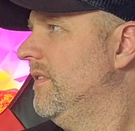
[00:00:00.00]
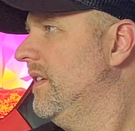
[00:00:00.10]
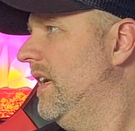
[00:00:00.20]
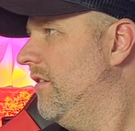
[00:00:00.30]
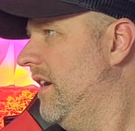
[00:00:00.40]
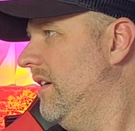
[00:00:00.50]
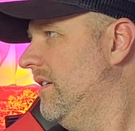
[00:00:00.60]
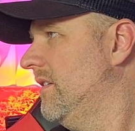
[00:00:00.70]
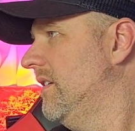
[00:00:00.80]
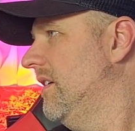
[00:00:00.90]
Yeah, okay.
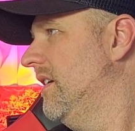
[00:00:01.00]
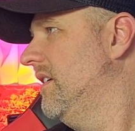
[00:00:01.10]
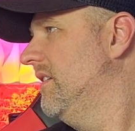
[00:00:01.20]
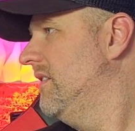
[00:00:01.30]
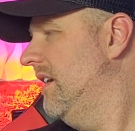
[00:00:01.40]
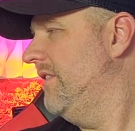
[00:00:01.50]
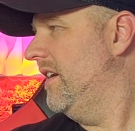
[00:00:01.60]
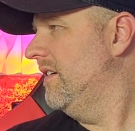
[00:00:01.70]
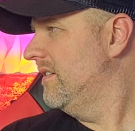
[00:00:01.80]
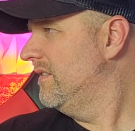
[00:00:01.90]
Love
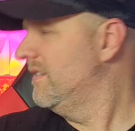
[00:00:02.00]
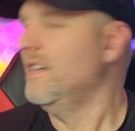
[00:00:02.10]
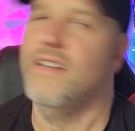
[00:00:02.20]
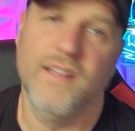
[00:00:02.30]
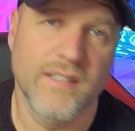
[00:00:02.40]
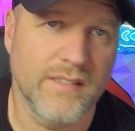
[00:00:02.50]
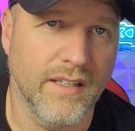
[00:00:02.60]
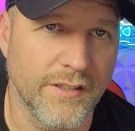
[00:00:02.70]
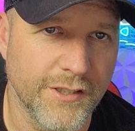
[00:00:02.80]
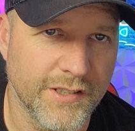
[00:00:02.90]
you.
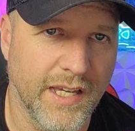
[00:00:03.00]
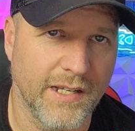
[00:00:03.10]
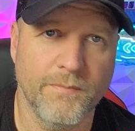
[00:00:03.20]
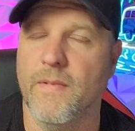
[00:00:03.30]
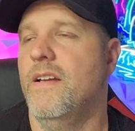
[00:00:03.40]
Sun just got up.